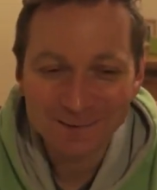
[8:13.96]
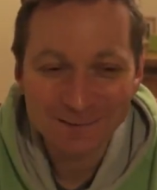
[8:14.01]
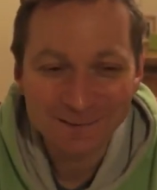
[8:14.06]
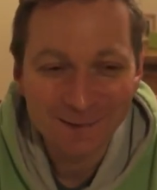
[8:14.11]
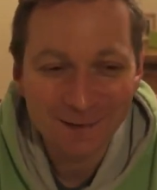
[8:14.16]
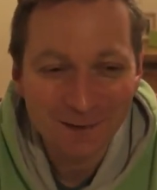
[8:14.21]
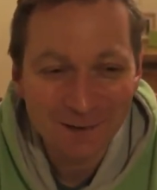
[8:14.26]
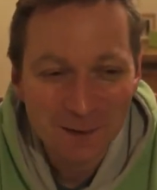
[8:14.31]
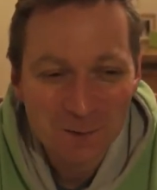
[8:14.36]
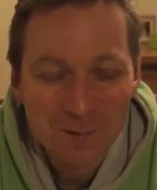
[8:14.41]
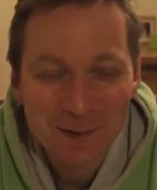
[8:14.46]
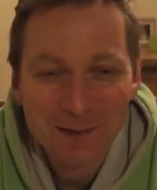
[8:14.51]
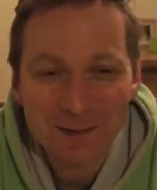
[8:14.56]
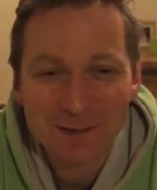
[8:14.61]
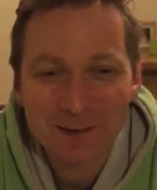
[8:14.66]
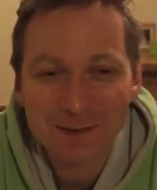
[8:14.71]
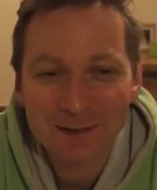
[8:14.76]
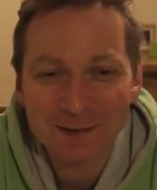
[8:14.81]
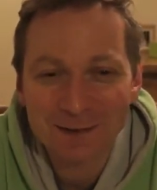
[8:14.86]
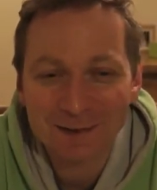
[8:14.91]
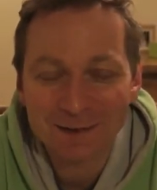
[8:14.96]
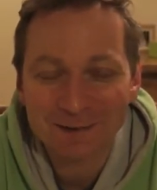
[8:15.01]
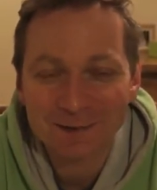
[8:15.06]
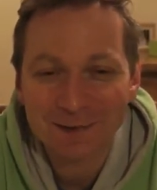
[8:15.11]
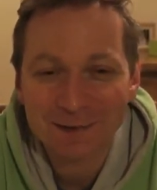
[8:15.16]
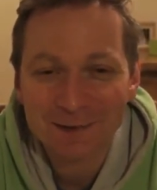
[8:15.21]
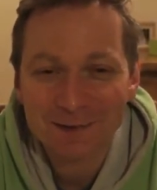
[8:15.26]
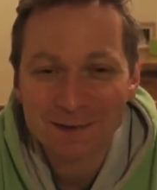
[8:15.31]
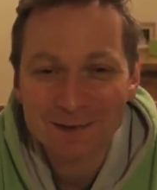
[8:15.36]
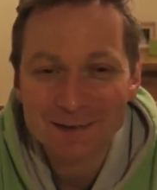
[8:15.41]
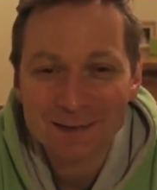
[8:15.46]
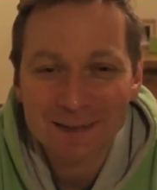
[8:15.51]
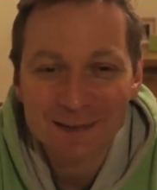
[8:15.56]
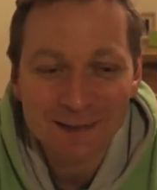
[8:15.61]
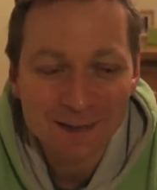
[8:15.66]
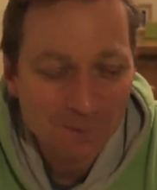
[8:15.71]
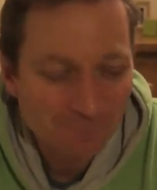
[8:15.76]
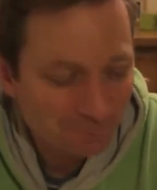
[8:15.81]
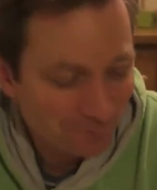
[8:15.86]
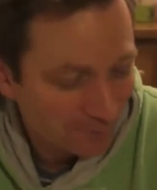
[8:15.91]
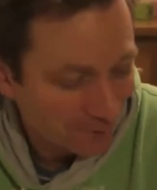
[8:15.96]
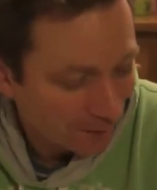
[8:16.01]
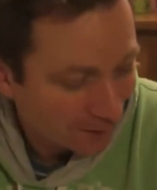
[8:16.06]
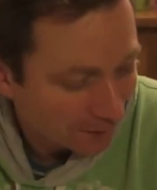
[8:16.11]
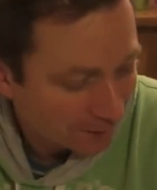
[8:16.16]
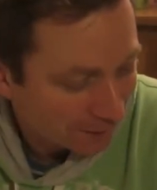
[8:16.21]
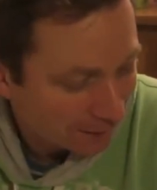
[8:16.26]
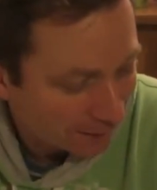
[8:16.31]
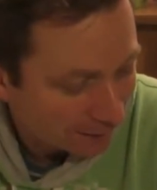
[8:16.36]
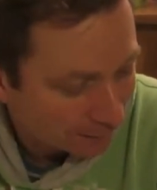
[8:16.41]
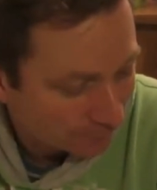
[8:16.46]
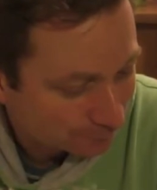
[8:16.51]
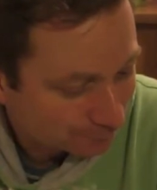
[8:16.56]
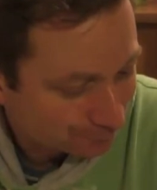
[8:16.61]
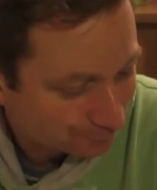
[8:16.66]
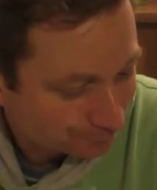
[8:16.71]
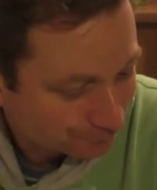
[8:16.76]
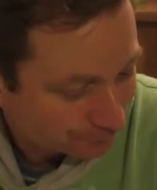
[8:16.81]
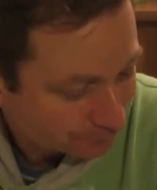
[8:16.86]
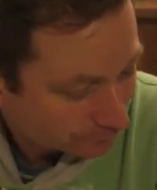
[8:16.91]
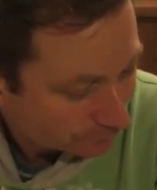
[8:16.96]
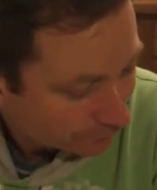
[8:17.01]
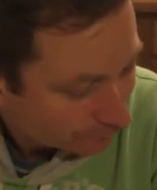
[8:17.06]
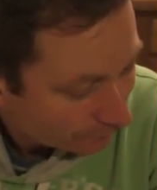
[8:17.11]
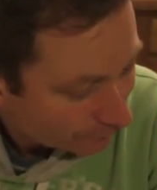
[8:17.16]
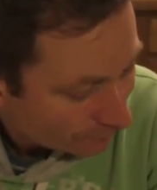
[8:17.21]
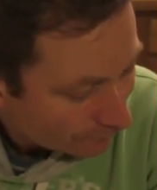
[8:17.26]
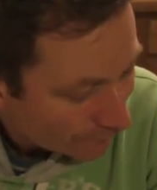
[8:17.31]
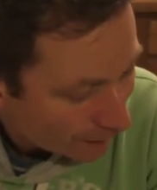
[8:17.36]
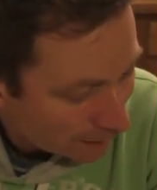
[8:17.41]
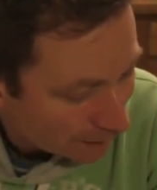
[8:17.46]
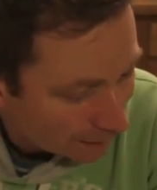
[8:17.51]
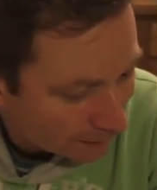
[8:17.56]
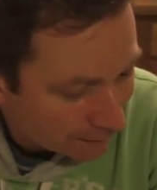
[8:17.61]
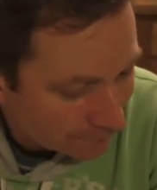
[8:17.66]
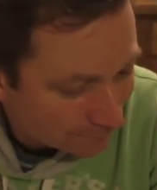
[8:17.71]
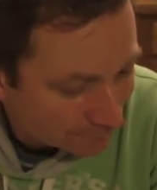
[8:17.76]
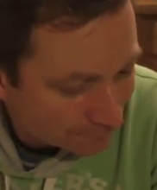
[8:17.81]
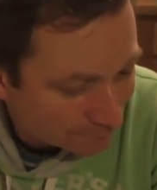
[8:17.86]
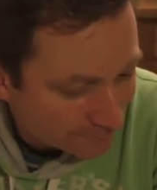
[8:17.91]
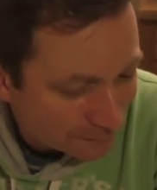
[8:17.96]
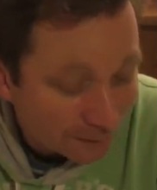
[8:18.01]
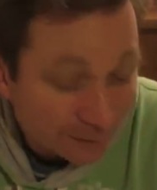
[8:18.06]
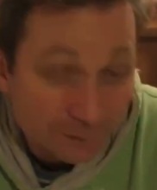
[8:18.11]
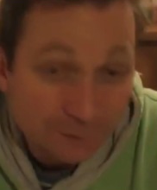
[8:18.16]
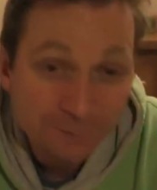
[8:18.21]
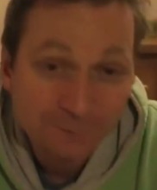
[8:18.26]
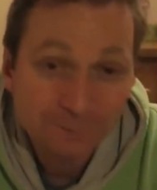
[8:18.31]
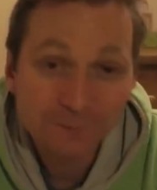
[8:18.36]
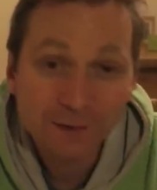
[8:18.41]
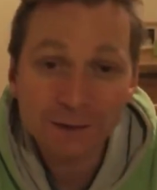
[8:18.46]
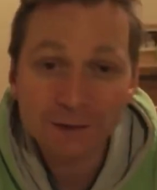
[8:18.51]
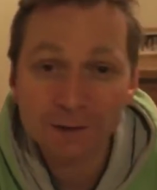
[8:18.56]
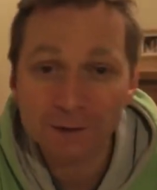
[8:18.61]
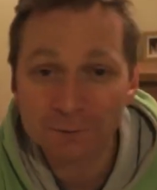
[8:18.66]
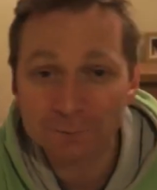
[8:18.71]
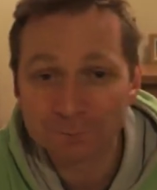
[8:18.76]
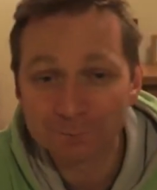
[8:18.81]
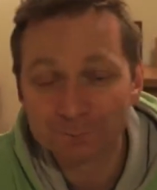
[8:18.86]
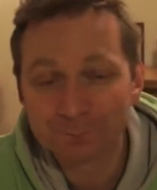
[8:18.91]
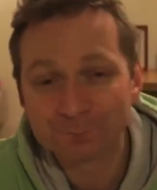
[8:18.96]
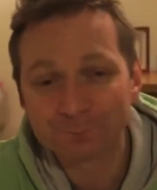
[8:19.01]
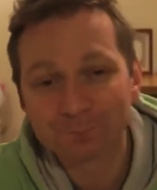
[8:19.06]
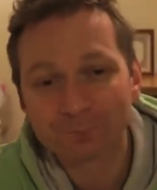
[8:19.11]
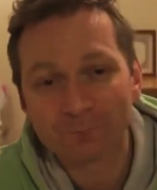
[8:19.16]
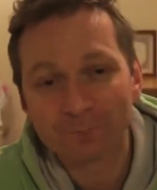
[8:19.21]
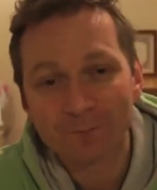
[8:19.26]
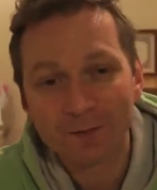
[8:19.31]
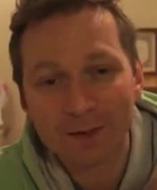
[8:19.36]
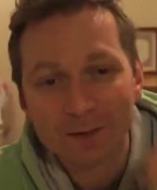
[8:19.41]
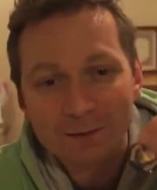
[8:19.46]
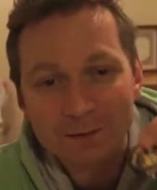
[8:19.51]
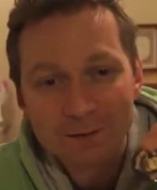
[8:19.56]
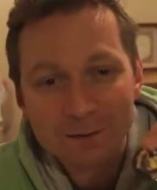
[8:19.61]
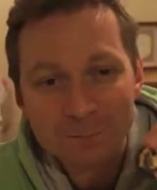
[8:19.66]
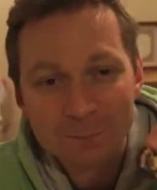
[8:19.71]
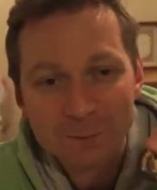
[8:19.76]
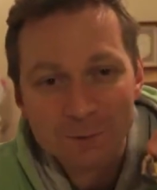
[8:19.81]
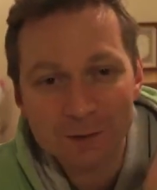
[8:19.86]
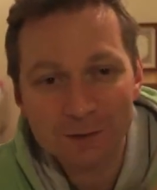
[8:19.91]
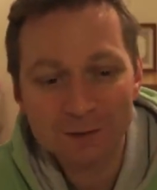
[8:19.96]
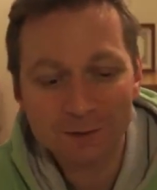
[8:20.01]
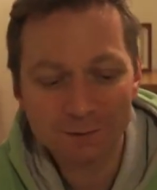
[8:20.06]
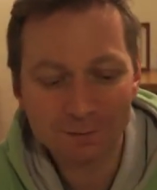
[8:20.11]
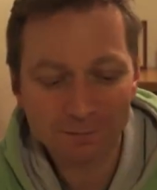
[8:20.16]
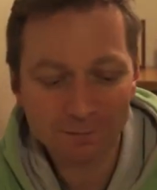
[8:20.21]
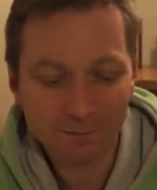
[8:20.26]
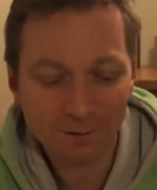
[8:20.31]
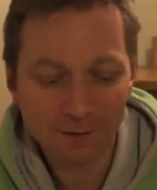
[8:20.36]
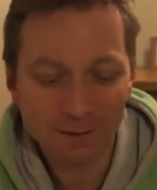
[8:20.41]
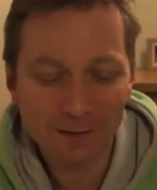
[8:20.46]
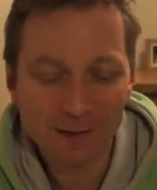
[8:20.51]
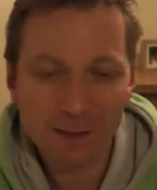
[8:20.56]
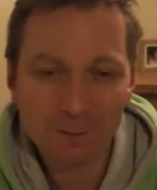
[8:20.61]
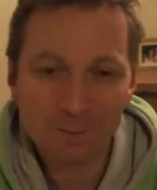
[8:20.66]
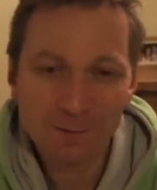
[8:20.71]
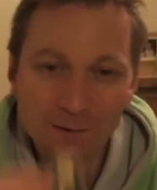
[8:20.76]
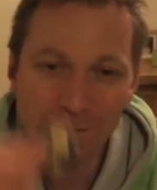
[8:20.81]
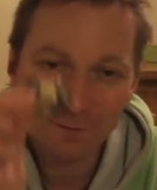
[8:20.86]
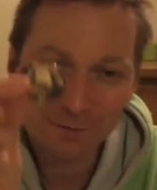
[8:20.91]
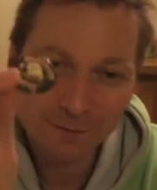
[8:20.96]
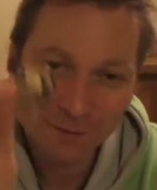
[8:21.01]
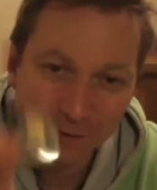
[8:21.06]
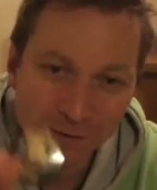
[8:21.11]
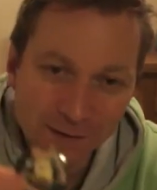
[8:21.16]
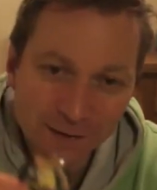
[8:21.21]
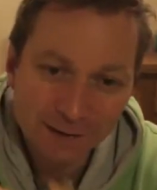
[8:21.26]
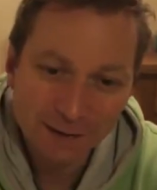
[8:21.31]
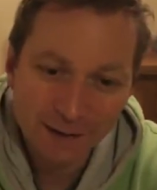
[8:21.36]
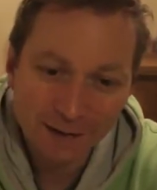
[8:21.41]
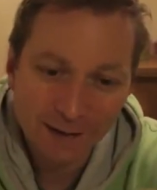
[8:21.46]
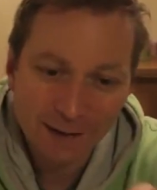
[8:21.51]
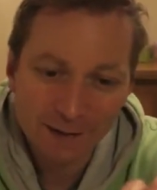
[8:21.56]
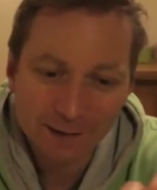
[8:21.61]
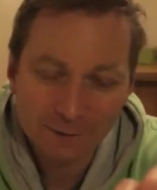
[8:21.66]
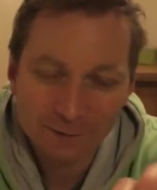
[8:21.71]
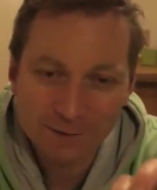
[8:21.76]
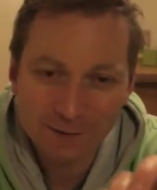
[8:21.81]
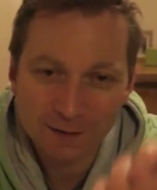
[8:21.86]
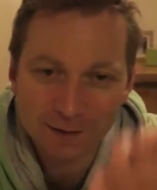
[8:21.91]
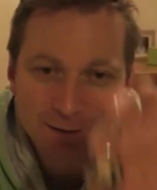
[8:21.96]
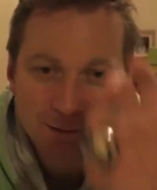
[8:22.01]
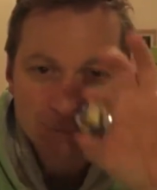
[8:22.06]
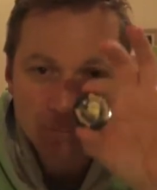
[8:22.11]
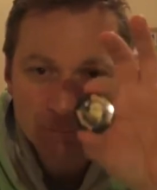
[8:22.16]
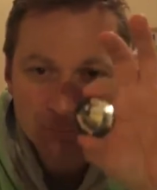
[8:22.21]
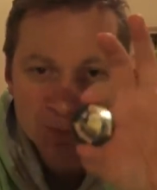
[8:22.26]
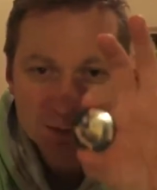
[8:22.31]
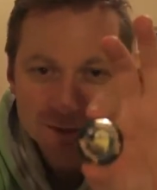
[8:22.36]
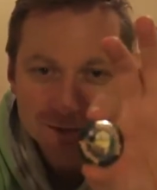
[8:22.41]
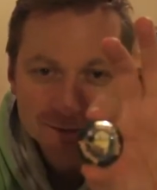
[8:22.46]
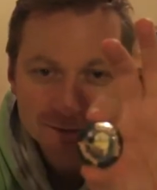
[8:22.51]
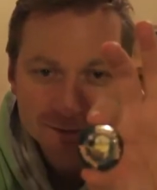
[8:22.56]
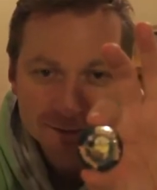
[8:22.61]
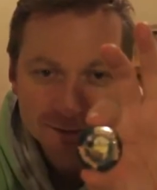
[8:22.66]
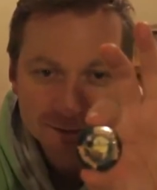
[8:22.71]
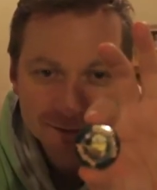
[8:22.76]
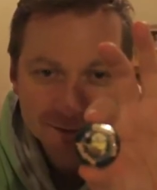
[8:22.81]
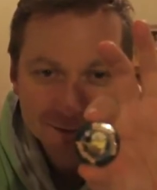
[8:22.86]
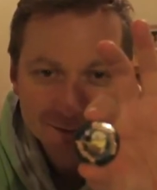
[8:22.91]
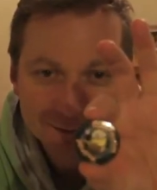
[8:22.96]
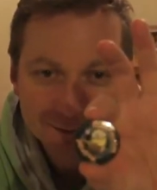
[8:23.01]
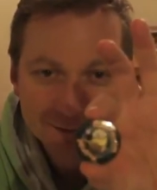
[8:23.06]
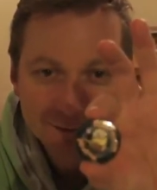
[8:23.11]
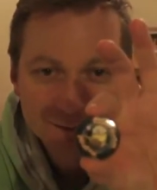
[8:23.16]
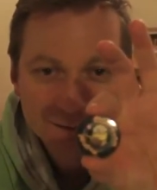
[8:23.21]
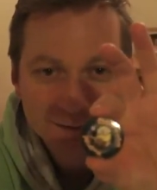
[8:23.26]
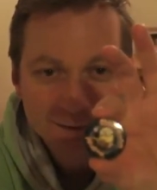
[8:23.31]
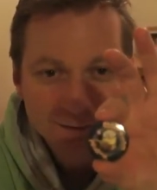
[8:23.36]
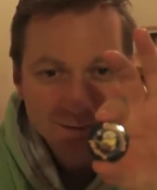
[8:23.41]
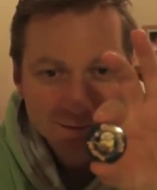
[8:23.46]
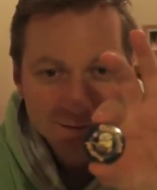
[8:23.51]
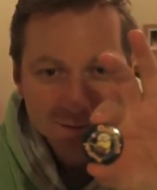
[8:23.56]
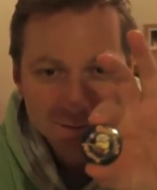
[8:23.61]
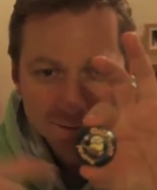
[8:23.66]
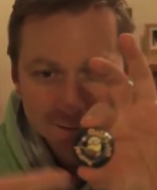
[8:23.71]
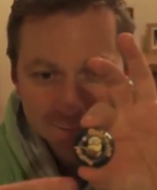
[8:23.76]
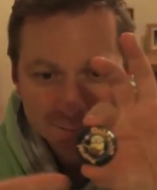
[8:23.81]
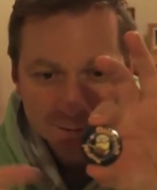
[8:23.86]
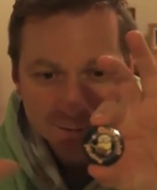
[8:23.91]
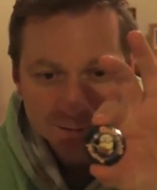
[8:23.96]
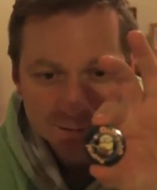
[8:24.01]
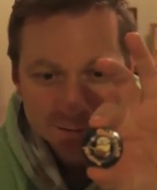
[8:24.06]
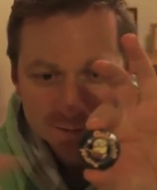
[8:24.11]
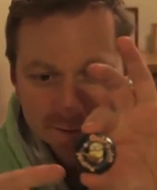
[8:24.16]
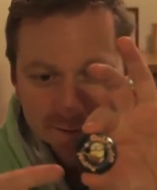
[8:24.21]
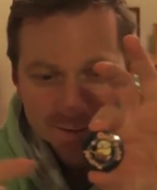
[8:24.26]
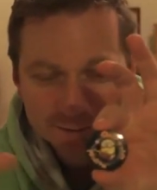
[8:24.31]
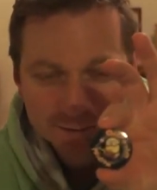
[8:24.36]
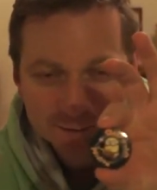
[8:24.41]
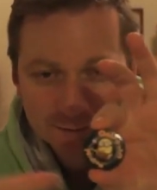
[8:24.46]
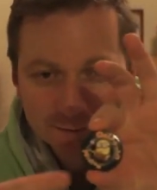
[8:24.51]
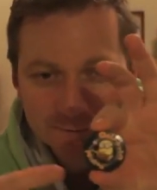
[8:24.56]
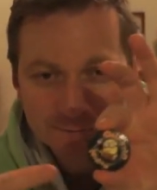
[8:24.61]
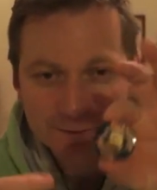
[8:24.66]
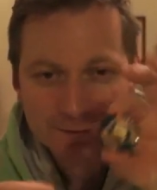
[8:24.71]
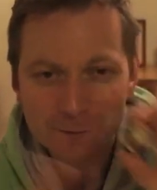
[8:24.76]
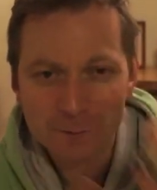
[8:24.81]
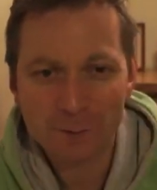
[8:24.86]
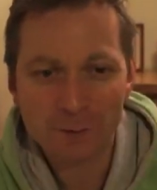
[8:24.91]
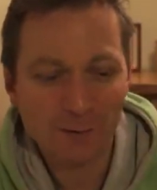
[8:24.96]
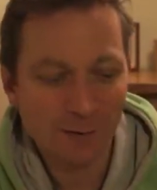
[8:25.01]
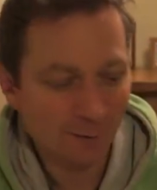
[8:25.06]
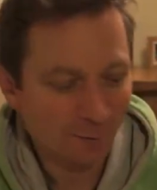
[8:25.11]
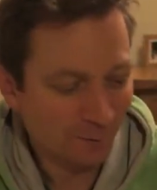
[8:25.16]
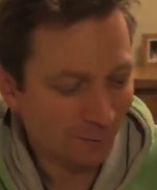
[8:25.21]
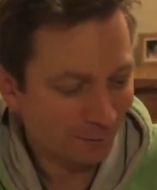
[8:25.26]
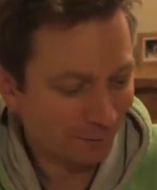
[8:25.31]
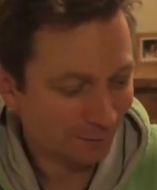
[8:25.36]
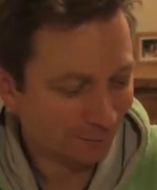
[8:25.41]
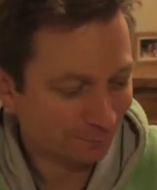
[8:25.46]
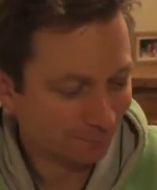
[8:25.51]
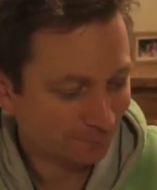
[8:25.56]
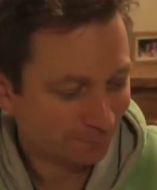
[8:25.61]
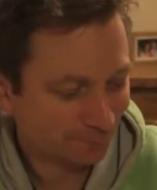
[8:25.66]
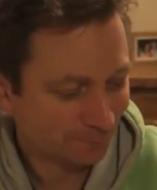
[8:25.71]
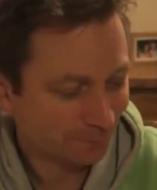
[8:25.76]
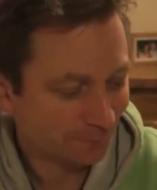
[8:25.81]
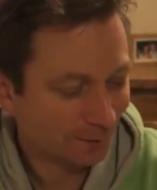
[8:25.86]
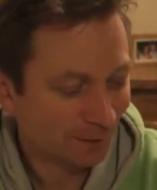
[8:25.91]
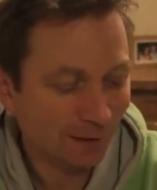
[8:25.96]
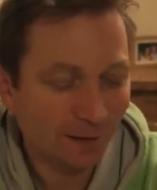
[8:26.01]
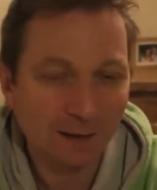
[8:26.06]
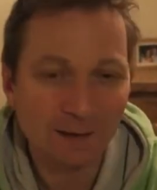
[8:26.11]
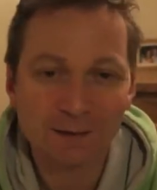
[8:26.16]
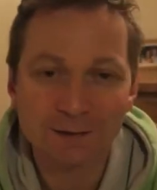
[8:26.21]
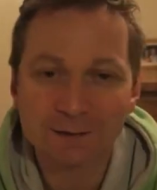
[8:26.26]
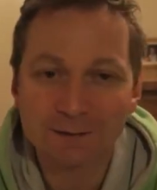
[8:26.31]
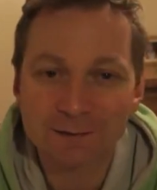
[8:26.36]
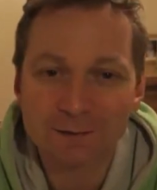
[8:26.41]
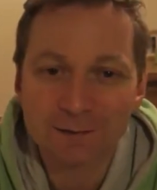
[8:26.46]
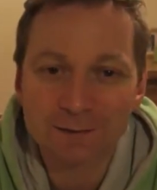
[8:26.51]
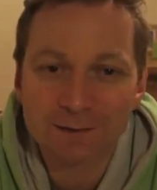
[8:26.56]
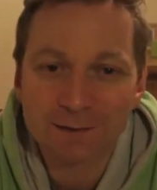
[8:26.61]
I can't say that. Okay. So, thank you. Thanks for watching. I am officially a chaotic minion, which I'm very proud of, and